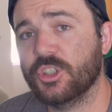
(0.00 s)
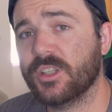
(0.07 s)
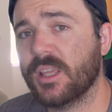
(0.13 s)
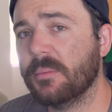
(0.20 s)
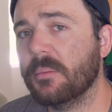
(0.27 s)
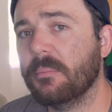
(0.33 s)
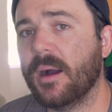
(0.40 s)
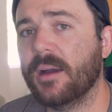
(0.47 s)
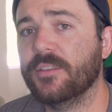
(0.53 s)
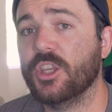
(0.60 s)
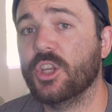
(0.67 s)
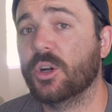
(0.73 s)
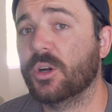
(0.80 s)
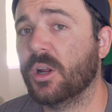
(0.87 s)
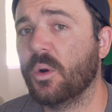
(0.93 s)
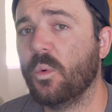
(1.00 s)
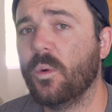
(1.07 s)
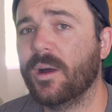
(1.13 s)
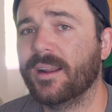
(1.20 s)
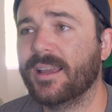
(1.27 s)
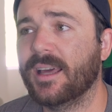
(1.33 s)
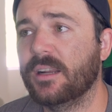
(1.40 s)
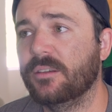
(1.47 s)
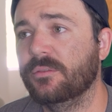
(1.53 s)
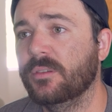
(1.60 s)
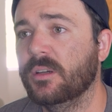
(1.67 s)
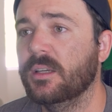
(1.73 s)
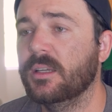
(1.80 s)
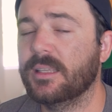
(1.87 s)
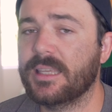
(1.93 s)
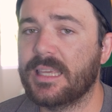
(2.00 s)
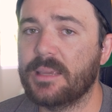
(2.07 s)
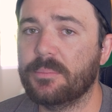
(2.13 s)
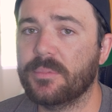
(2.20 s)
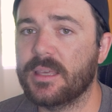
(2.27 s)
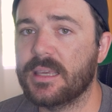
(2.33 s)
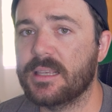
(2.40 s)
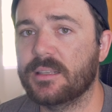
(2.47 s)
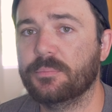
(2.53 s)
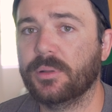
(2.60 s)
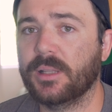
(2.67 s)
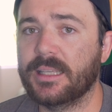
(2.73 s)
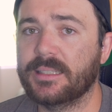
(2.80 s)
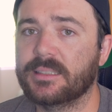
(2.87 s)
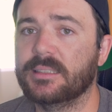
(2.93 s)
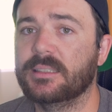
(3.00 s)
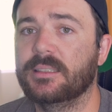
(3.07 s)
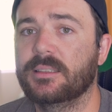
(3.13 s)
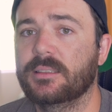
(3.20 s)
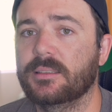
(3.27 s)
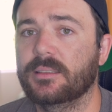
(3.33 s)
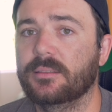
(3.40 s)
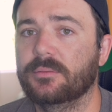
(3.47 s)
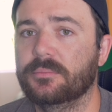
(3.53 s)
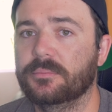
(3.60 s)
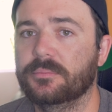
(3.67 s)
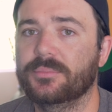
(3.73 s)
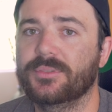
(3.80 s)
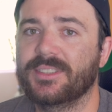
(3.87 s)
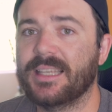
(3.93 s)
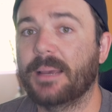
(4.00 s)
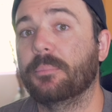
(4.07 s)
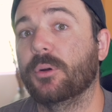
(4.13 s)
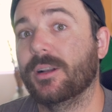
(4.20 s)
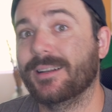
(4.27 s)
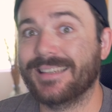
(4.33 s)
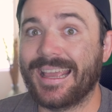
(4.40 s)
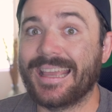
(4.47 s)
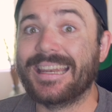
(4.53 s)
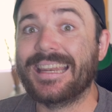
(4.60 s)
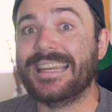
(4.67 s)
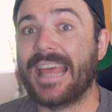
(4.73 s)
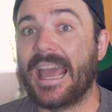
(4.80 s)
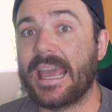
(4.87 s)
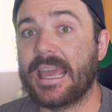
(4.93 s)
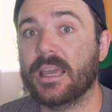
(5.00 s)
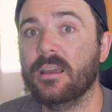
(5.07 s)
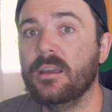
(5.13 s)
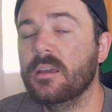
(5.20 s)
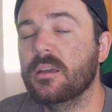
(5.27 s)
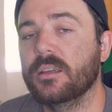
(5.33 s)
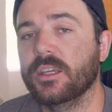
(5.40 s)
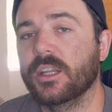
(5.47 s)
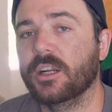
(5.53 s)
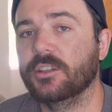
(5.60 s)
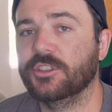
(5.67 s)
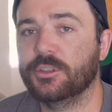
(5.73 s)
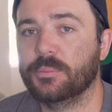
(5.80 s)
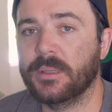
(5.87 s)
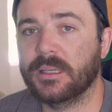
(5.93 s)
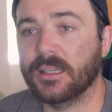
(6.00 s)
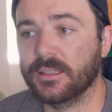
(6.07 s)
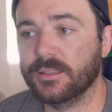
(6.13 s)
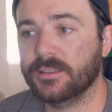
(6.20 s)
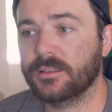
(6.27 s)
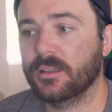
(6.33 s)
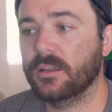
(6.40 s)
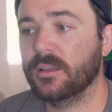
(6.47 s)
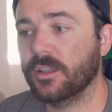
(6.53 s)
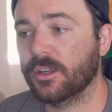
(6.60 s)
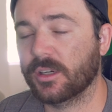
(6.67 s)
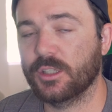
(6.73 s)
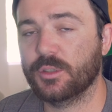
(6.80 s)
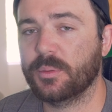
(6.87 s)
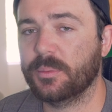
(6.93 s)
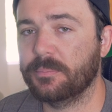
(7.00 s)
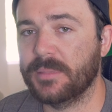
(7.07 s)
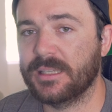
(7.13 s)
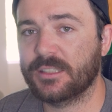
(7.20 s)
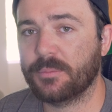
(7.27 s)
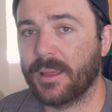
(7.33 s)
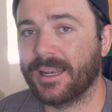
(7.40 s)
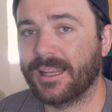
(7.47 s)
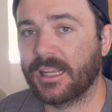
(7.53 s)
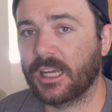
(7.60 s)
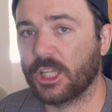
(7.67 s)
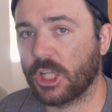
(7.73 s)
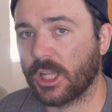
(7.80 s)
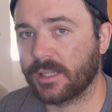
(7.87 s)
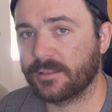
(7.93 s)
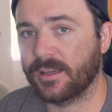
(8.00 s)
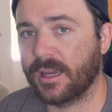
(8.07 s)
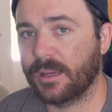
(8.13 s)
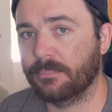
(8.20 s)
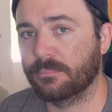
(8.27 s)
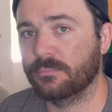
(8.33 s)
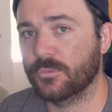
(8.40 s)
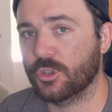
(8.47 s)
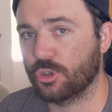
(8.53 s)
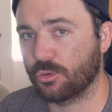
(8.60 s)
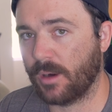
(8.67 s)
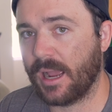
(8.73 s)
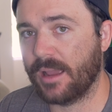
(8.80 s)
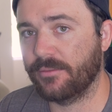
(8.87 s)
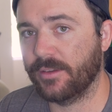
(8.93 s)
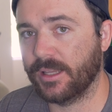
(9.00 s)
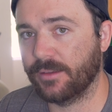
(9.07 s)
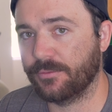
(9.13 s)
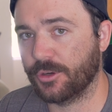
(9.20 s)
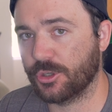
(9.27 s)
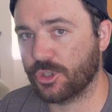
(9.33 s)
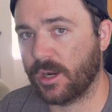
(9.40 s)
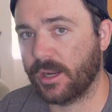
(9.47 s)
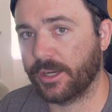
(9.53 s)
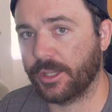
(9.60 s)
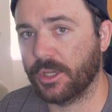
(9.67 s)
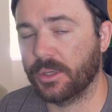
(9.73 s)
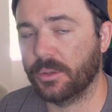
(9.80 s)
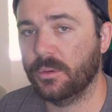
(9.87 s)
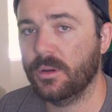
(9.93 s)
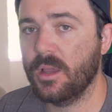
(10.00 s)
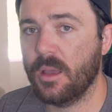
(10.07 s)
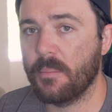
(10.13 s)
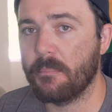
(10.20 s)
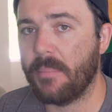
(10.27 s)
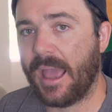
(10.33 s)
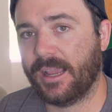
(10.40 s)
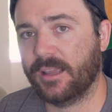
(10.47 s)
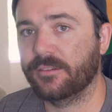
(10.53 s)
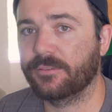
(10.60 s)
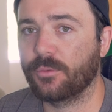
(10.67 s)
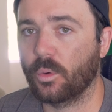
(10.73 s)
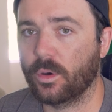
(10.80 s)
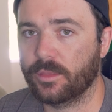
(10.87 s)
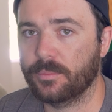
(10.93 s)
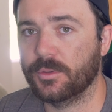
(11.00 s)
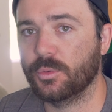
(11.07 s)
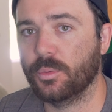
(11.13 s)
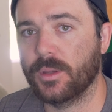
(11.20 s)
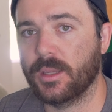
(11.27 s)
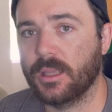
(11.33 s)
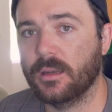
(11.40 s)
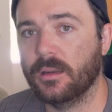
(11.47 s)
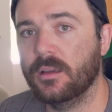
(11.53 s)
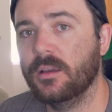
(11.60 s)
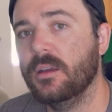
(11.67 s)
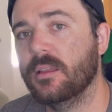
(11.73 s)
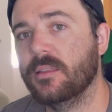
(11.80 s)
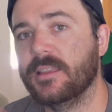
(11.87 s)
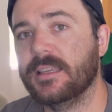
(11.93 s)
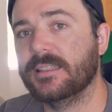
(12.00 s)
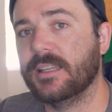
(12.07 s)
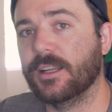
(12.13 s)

just keep in mind that you're gonna wanna kind of keep these places separate day to day, you know, just because you're gonna be spending a lot of time driving if you're trying to go back and forth between these